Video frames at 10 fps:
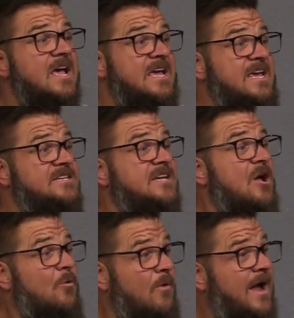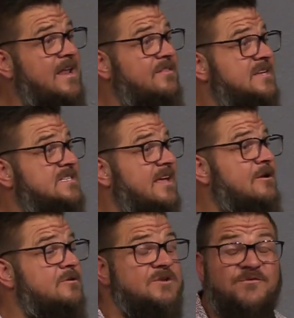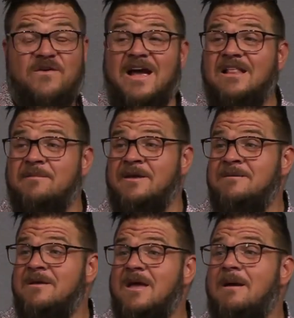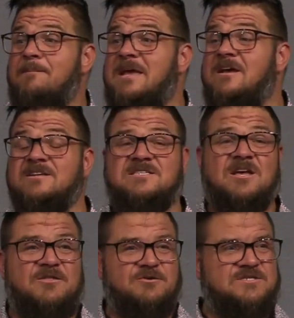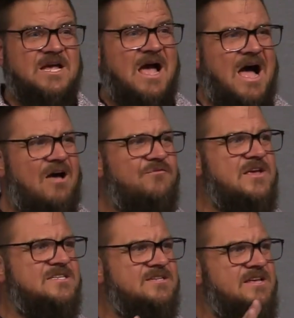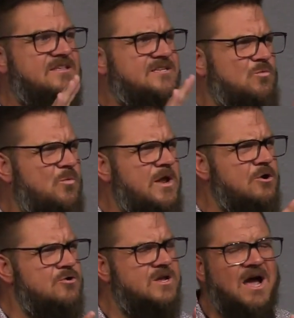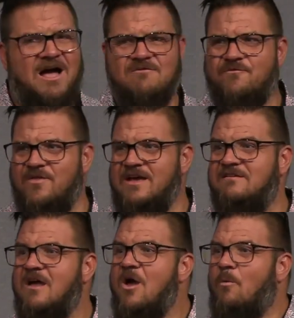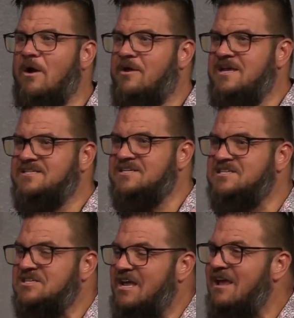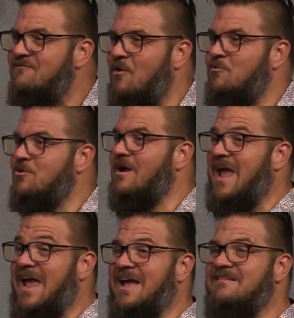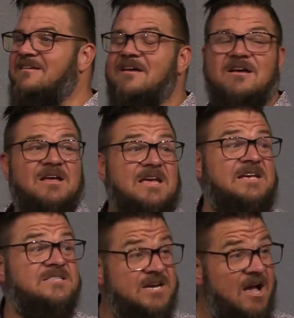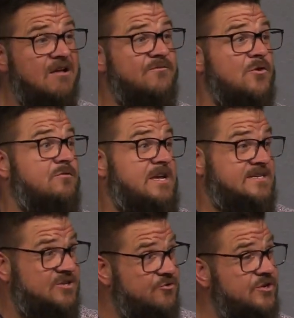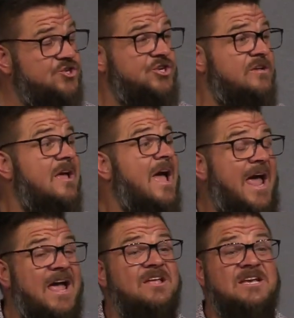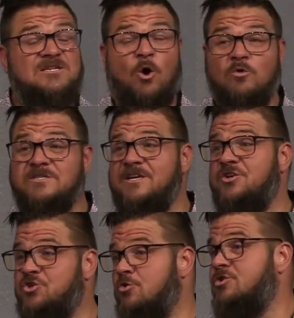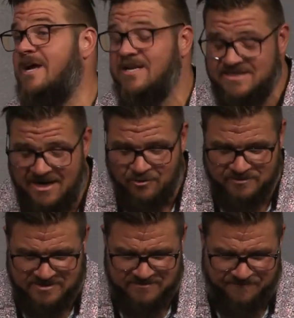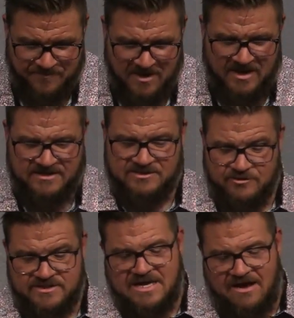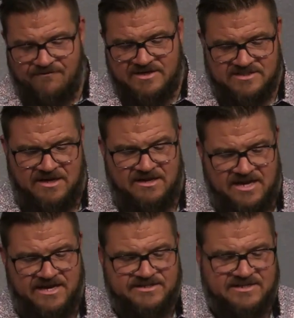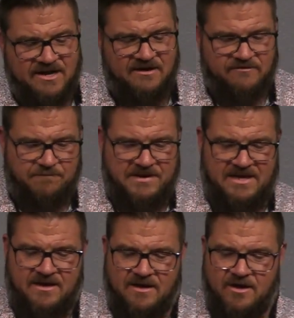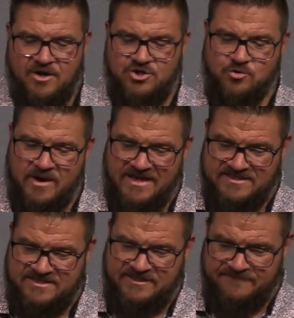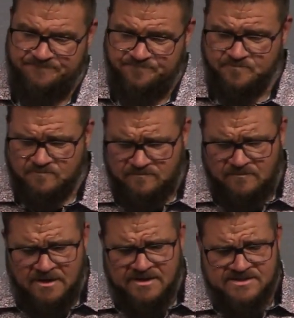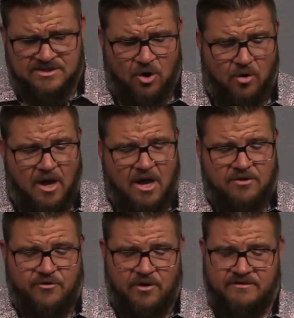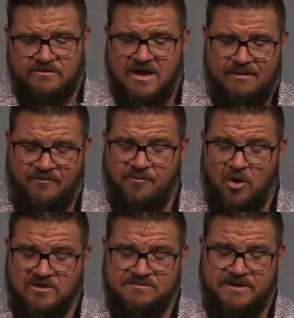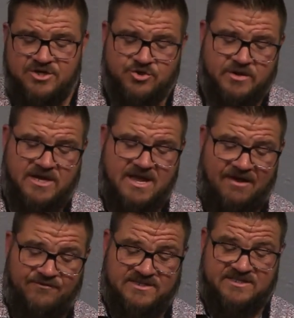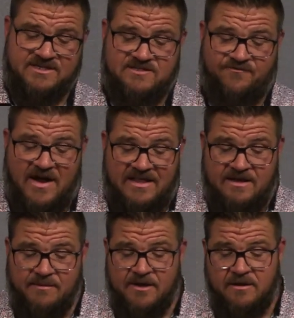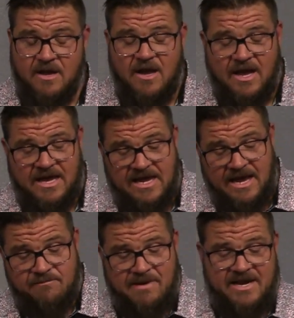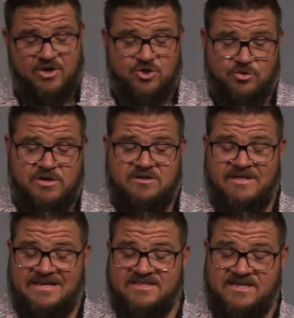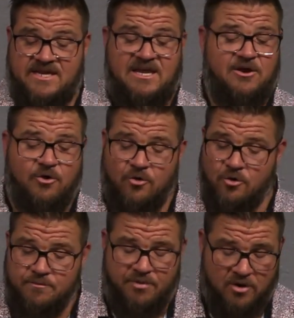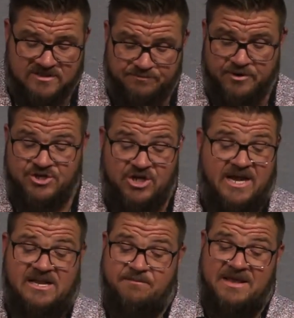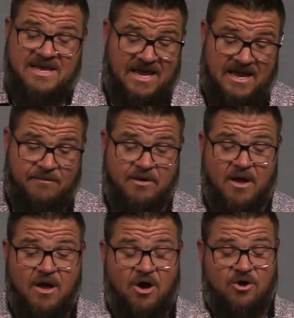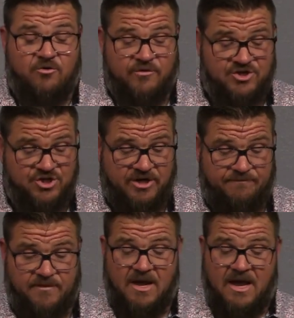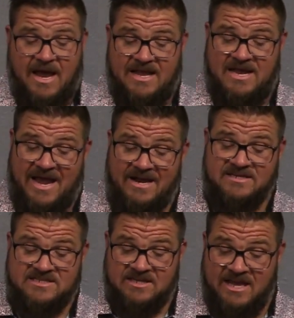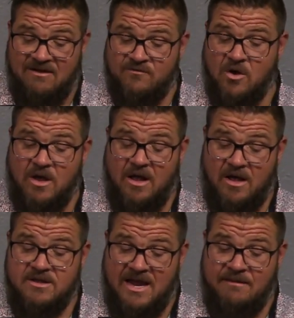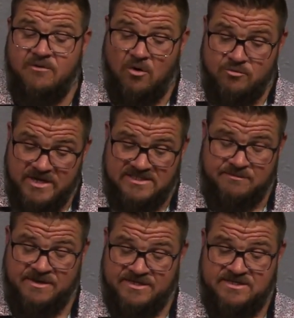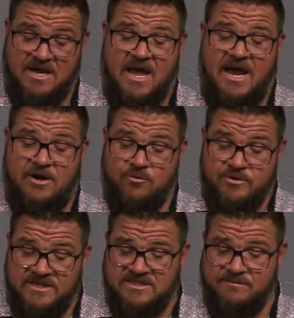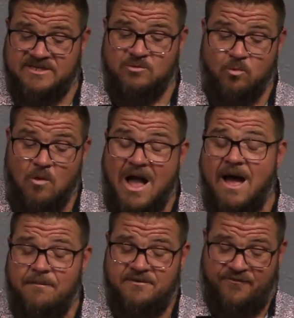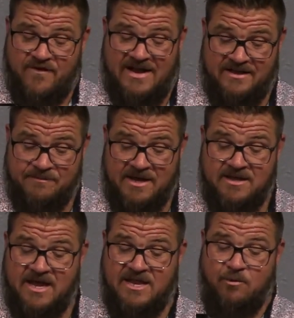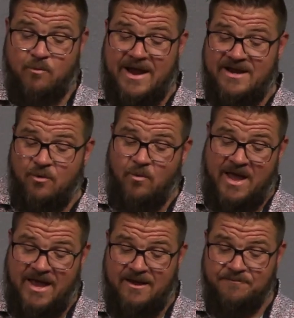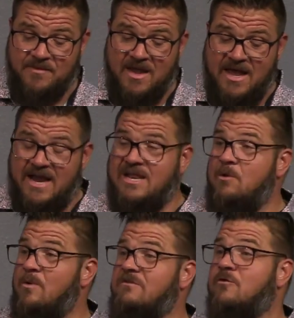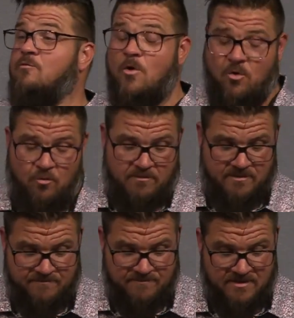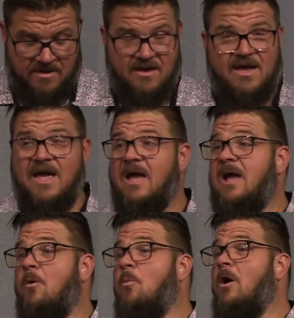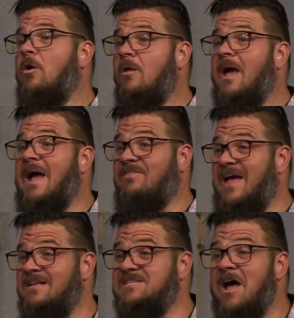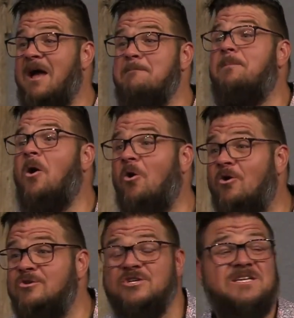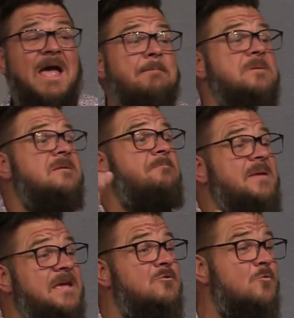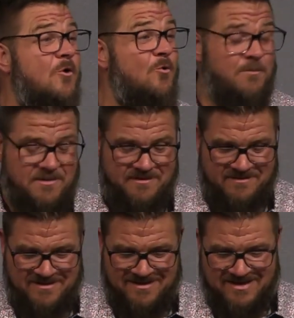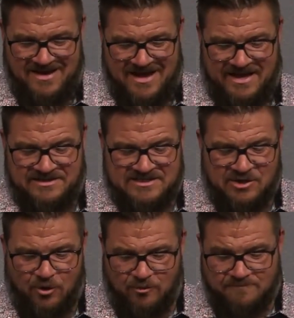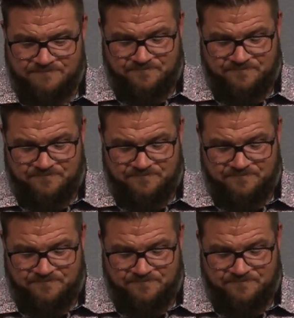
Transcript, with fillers: he's writing this letter to Philemon because there's obviously this weird conflict where he's a slave owner and he's a convert, he's a Christian, and he's hosting a church at his house. And so this obviously needs to be addressed. And so during the time of Paul's ministry in Ephesus, Philemon, he had made a journey to that city. He heard Paul's preaching and he became a Christian. And he had a slave uh, named Onesimus. And Onesimus robbed Philemon and he ran away and he went to Rome. Well, at that time, Paul just happened to be in Rome. And so